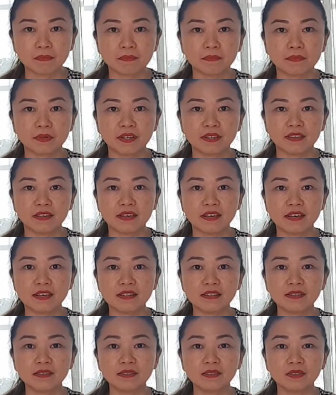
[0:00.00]
Breathe
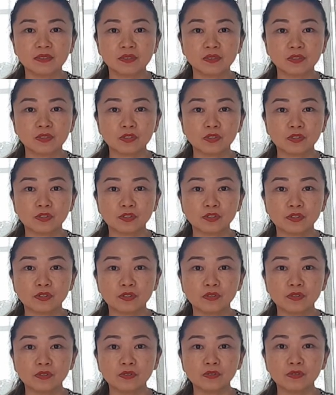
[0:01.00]
in,
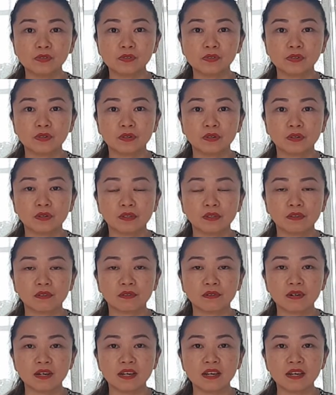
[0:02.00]
2,
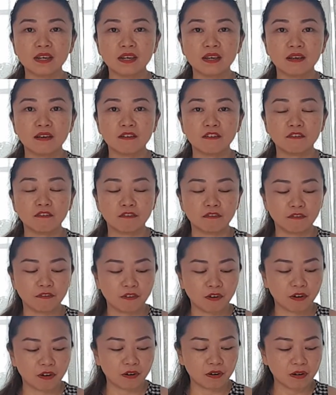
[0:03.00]
3,
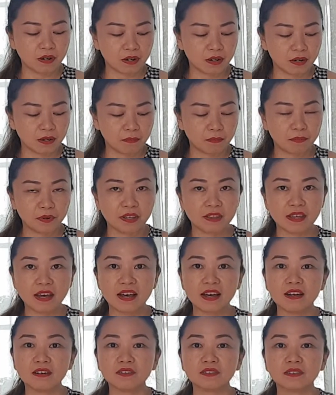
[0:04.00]
4. Breathe
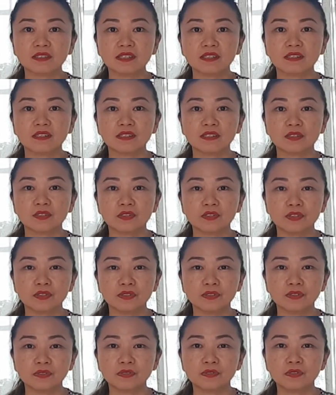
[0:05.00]
out,
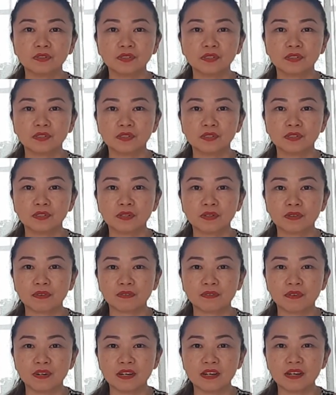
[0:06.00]
2,
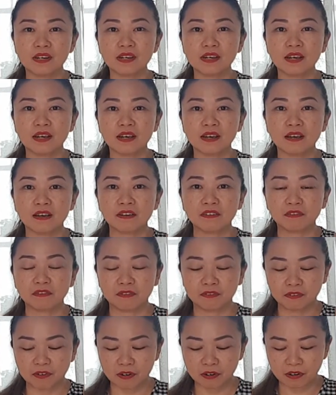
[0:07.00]
3,
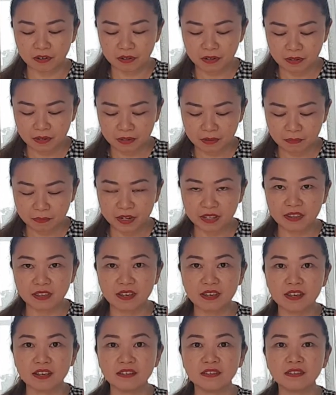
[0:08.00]
4. Breathe
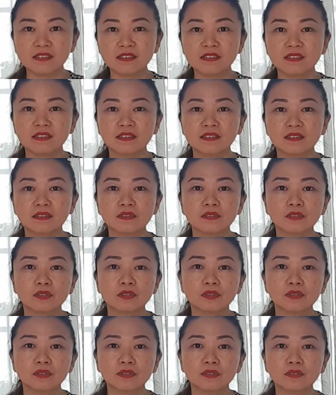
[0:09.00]
in,
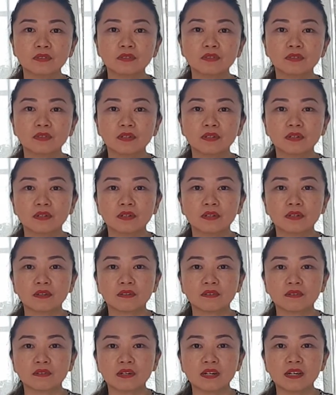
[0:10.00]
2,
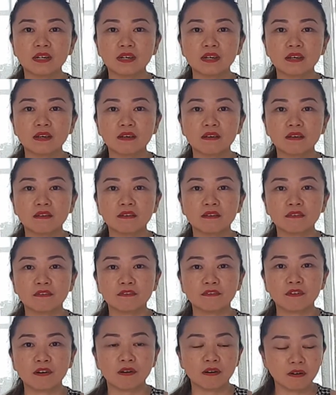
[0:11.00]
3,
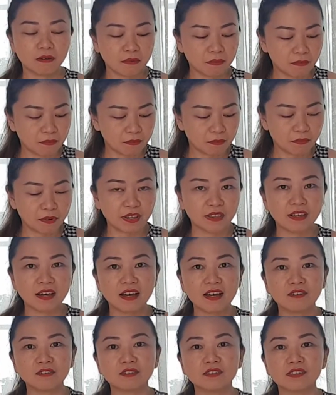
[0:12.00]
4. Breathe
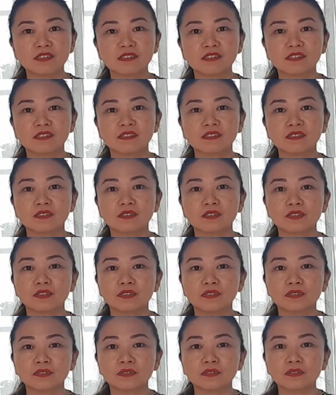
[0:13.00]
out.
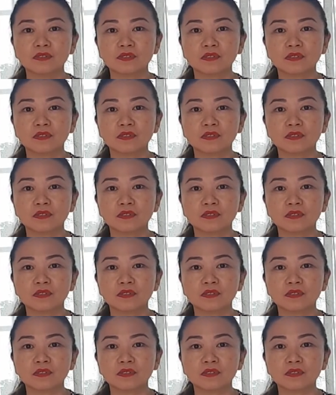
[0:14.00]
2,